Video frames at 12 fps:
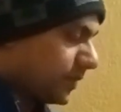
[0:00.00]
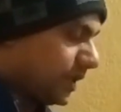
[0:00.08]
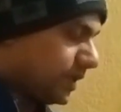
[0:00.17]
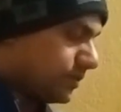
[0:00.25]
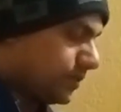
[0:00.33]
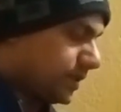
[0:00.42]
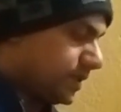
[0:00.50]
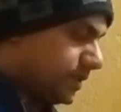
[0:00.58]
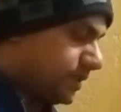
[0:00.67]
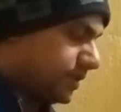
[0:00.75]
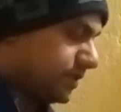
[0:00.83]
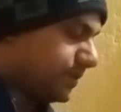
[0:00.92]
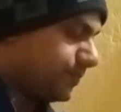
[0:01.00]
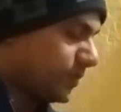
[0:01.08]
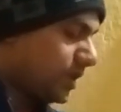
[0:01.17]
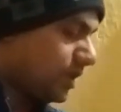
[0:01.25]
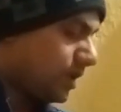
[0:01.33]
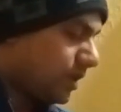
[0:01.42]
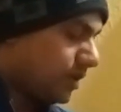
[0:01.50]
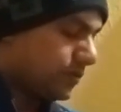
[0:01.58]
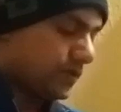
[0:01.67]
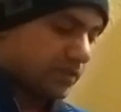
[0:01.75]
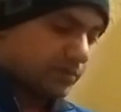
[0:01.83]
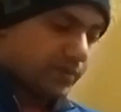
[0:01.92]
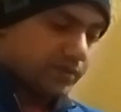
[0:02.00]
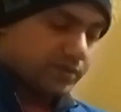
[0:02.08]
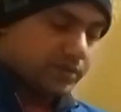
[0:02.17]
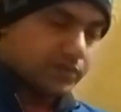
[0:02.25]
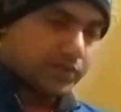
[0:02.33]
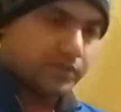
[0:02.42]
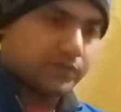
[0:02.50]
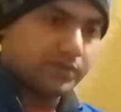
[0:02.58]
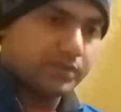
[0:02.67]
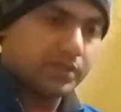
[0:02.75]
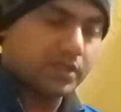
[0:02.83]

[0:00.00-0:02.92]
that's what it is. So it means trade union,